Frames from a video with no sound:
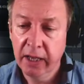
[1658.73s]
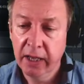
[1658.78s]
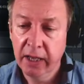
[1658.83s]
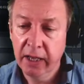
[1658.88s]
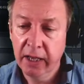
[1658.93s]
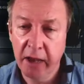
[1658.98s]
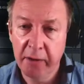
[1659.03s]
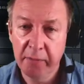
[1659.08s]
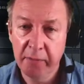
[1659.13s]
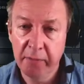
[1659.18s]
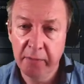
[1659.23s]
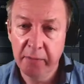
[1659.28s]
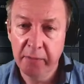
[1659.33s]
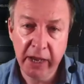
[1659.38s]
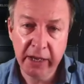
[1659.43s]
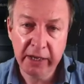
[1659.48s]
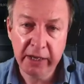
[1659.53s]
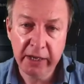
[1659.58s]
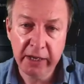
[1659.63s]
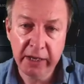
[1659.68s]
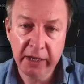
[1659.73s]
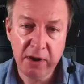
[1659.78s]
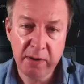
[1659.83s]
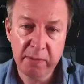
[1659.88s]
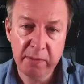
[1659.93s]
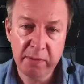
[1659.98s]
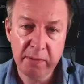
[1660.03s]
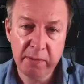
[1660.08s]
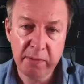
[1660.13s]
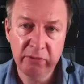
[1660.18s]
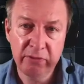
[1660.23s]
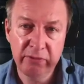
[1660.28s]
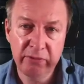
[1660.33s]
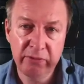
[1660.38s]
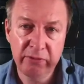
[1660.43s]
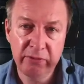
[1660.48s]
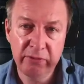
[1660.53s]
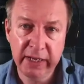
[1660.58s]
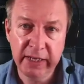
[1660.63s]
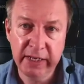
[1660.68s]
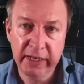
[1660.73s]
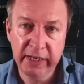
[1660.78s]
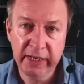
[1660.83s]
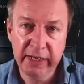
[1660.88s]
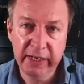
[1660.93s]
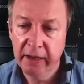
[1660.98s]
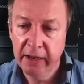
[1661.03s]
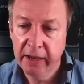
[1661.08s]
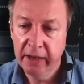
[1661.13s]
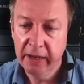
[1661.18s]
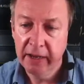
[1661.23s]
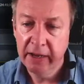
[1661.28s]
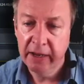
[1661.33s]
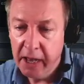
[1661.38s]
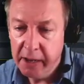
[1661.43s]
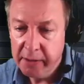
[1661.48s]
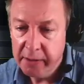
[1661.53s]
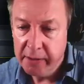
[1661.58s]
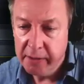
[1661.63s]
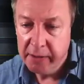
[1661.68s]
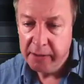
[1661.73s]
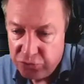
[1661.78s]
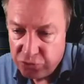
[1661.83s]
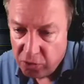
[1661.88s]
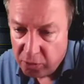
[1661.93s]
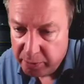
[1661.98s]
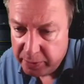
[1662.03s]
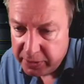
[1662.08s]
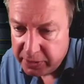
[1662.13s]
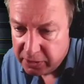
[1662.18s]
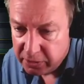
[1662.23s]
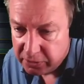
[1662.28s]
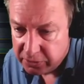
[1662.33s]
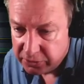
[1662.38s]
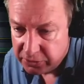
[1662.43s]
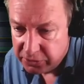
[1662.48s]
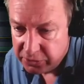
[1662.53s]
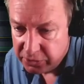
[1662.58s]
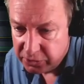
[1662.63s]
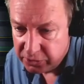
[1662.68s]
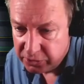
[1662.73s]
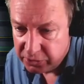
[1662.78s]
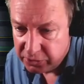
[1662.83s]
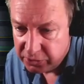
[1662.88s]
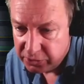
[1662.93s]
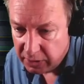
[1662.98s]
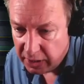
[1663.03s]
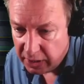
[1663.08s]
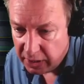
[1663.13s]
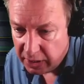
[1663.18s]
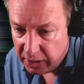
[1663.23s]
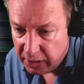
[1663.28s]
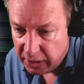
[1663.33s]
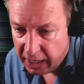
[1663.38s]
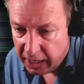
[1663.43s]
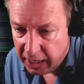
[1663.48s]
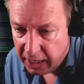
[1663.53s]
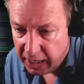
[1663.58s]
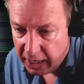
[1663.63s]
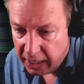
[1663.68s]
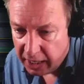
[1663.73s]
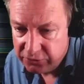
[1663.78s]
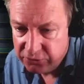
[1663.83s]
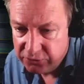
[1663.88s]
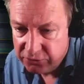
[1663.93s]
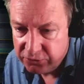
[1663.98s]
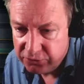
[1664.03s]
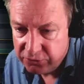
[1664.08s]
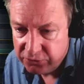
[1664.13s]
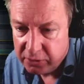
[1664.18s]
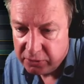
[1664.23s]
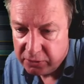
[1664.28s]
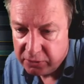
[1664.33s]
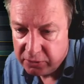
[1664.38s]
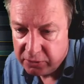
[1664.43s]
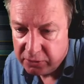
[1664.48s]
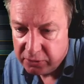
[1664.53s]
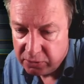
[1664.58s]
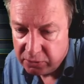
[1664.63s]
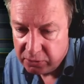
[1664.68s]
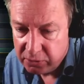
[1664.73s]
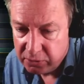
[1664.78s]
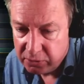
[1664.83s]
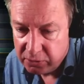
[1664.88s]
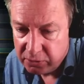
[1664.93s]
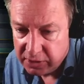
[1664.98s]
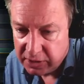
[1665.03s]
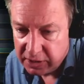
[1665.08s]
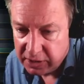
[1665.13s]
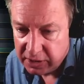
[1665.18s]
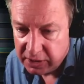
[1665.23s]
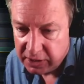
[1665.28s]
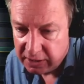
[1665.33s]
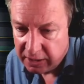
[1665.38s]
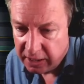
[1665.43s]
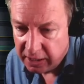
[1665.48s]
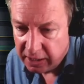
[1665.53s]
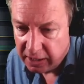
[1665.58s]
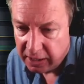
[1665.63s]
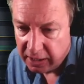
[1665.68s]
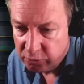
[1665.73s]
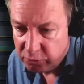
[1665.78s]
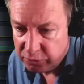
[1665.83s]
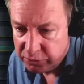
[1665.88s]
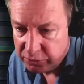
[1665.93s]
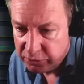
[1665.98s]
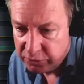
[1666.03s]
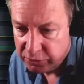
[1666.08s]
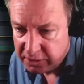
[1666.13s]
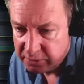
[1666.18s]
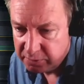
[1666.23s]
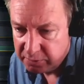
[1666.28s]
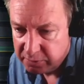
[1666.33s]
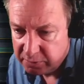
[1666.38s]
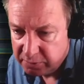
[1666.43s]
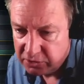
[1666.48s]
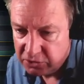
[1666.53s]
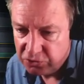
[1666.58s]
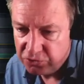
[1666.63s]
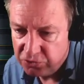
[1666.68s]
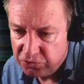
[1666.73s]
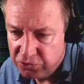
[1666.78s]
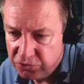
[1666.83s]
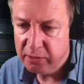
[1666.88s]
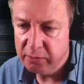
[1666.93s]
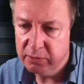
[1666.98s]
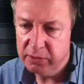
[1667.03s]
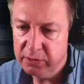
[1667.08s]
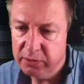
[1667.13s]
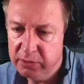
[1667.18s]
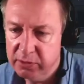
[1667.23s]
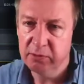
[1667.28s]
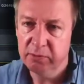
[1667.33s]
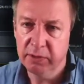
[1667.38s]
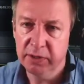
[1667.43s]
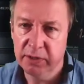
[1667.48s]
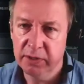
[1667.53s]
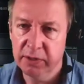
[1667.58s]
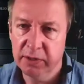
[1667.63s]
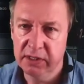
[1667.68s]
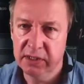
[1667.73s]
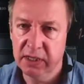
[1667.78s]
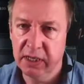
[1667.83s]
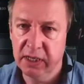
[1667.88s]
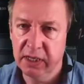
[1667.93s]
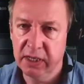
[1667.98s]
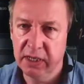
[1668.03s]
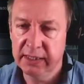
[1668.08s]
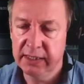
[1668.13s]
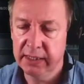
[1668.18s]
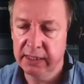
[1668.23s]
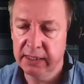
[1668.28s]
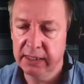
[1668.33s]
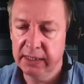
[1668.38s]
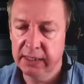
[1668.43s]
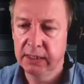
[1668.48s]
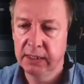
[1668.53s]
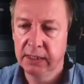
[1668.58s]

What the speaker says: I can grab a hold of fade in. I'm going to drop it onto, let's drop it onto the Fortnite music track, which is the one that's selected.